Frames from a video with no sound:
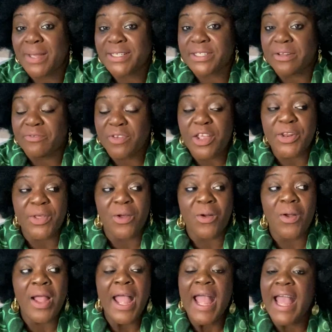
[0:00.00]
makes a
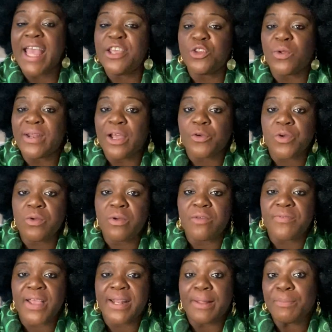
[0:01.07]
video and you don't agree
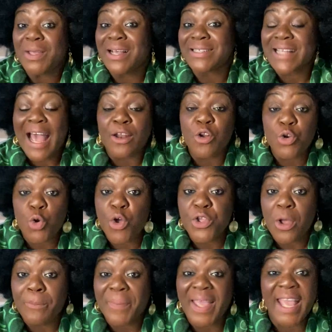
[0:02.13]
with it, because I don't know
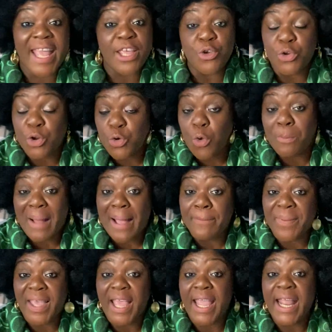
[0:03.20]
your pain, you don't know my
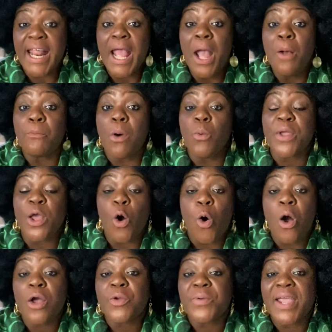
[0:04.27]
pain, but we can
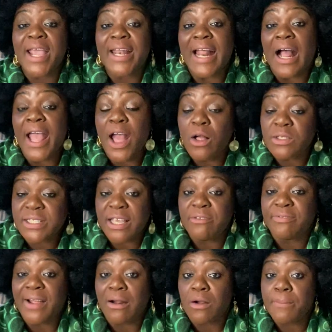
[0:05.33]
all create a healthy
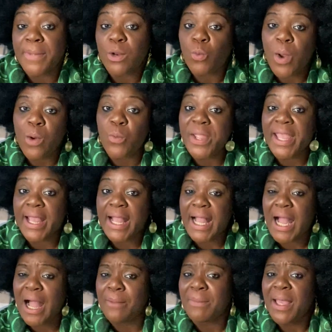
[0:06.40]
environment where we can
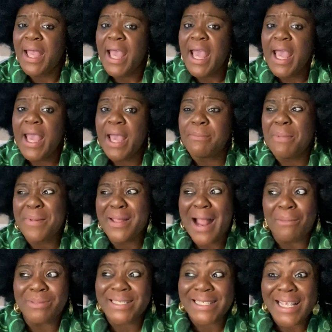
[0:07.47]
come. And maybe
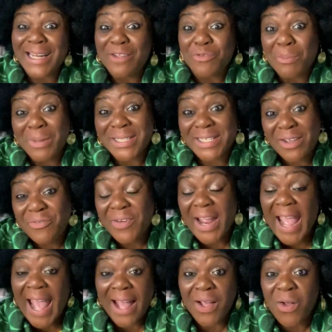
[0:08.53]
I'm seeing it from a
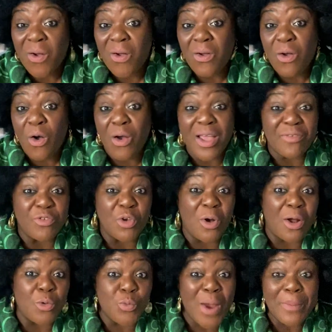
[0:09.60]
different angle, or if you
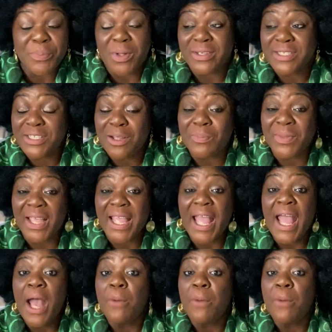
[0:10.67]
got ripped or something,